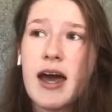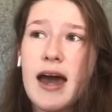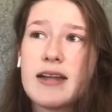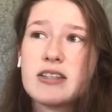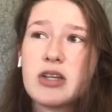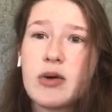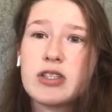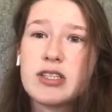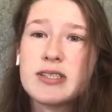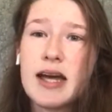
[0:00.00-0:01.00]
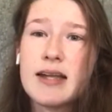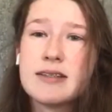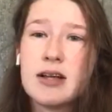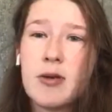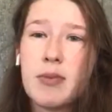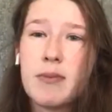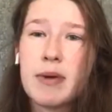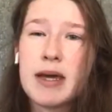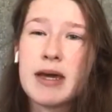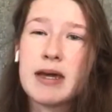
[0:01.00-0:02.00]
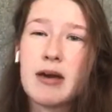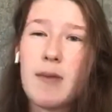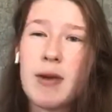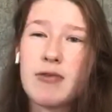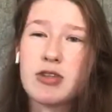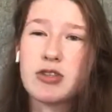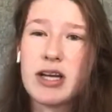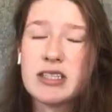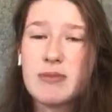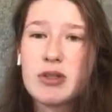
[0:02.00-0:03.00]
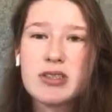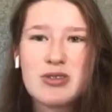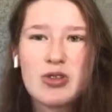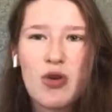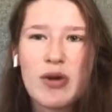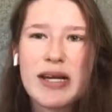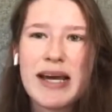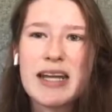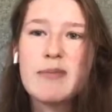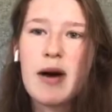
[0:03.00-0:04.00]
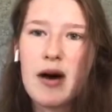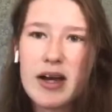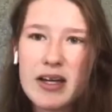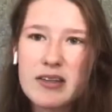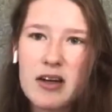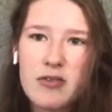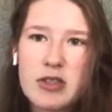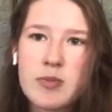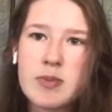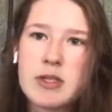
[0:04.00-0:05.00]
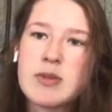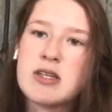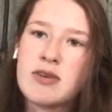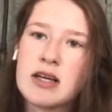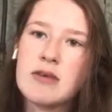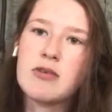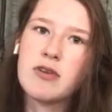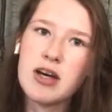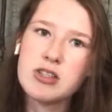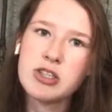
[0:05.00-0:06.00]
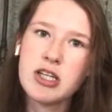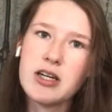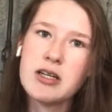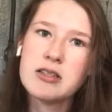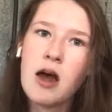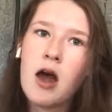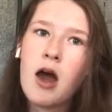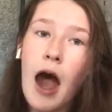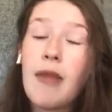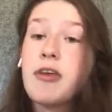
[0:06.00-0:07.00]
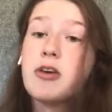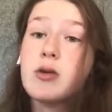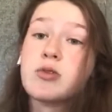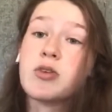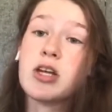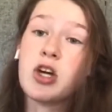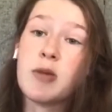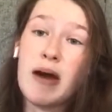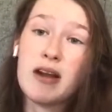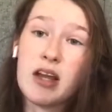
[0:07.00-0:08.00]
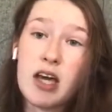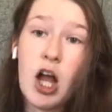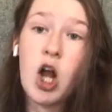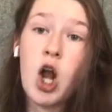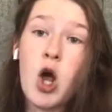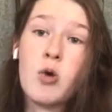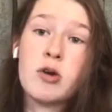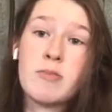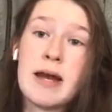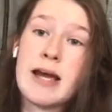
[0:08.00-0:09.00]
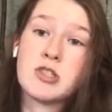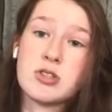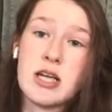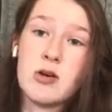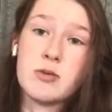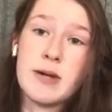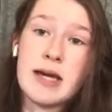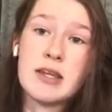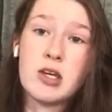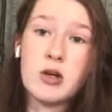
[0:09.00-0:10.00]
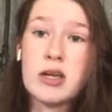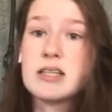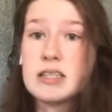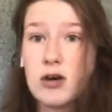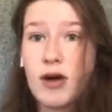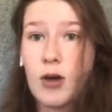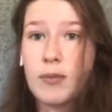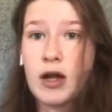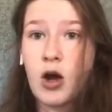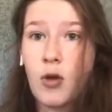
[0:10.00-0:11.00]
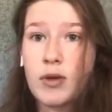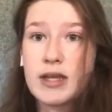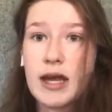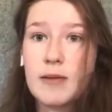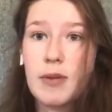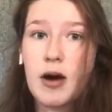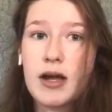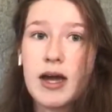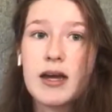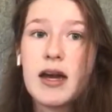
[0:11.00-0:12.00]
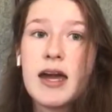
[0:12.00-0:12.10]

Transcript: And so it just ended up being a bit frustrating because there was not really any parking done specifically for first years. And the uni was really good about it. Like, a load of my lecturers helped me, and the uni itself helped me a lot with getting parking.